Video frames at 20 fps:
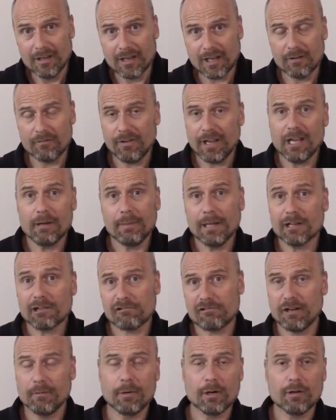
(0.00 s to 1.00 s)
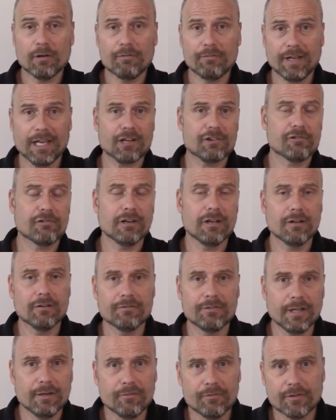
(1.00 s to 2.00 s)
conveyor belt criminal factory
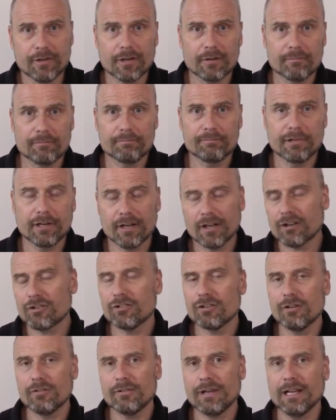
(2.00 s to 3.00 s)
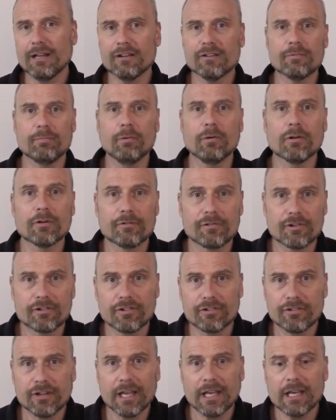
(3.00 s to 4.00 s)
of infinite production of hellspawn for
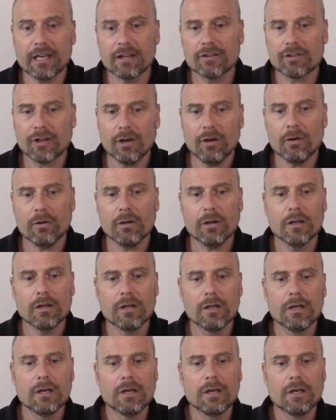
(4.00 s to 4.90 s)
society as a whole.